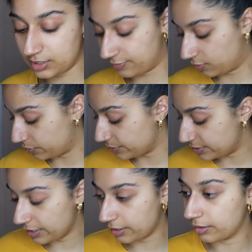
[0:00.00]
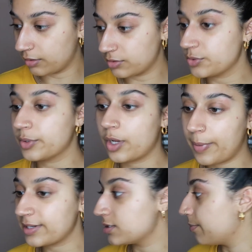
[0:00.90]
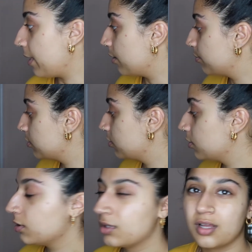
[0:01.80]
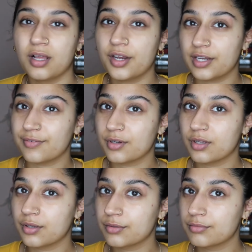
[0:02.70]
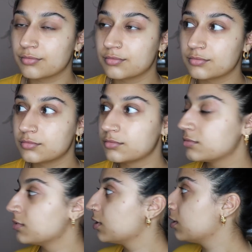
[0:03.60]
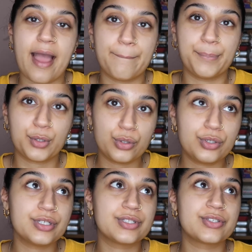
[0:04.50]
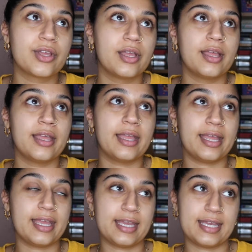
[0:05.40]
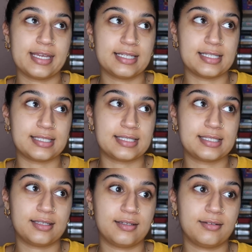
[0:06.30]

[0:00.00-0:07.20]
even know what we're saying. So we go back to the map. I don't even know. And because it is...